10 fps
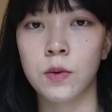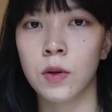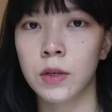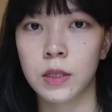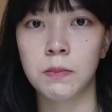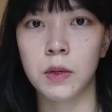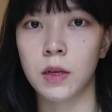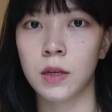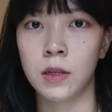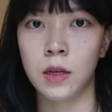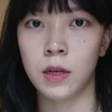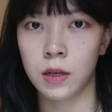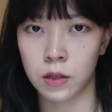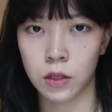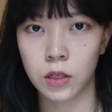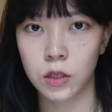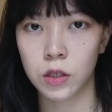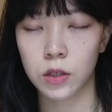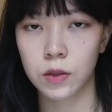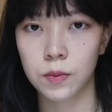you only speak in
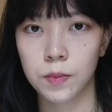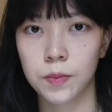English.